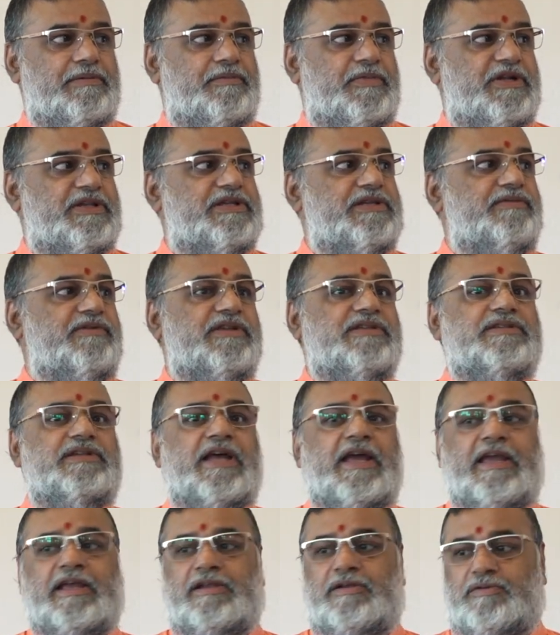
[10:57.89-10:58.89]
but she was
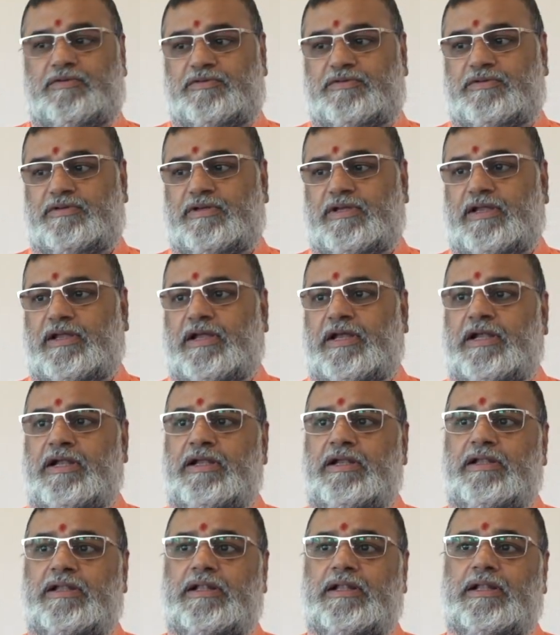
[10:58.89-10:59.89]
diagnosed,
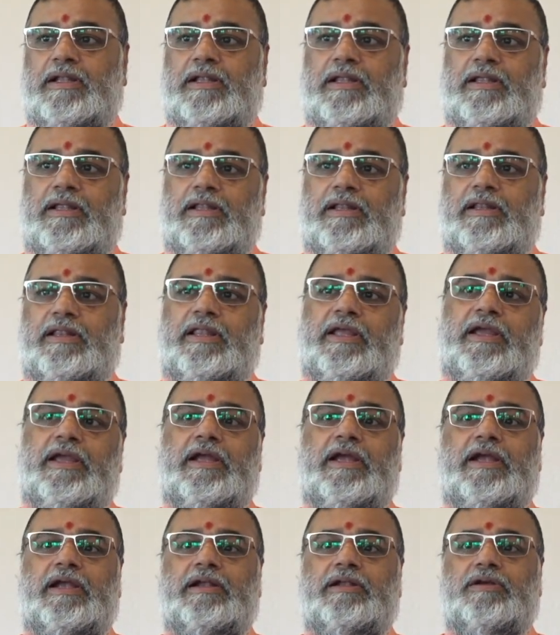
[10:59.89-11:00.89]
and they
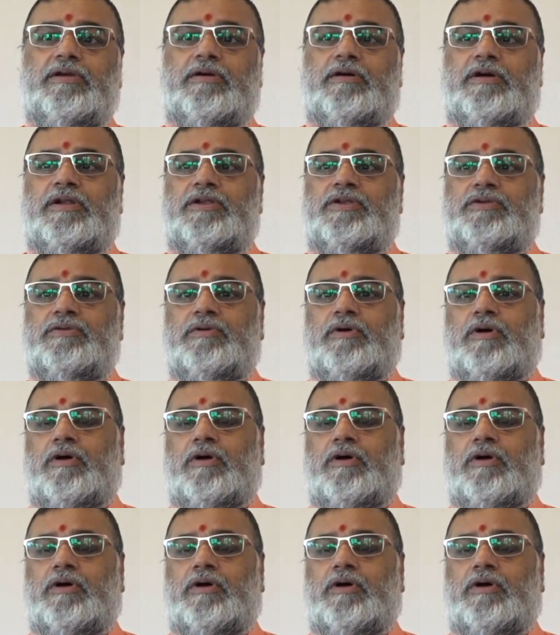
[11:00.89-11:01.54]
had gone to